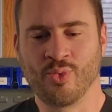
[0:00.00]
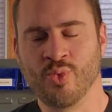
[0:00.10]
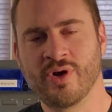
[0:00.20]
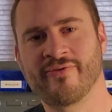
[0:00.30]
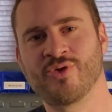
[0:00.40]

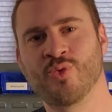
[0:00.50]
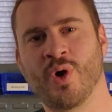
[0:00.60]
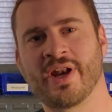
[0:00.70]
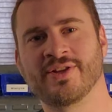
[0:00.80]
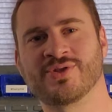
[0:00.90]
what if you
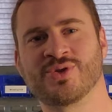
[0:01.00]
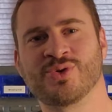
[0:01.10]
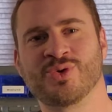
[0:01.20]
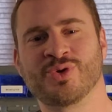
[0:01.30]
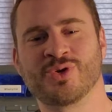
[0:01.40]
wanted
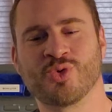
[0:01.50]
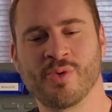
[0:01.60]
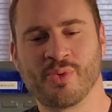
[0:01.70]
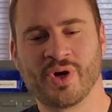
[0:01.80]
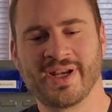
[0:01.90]
to
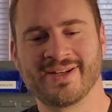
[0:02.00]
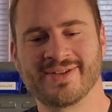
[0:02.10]
incorporate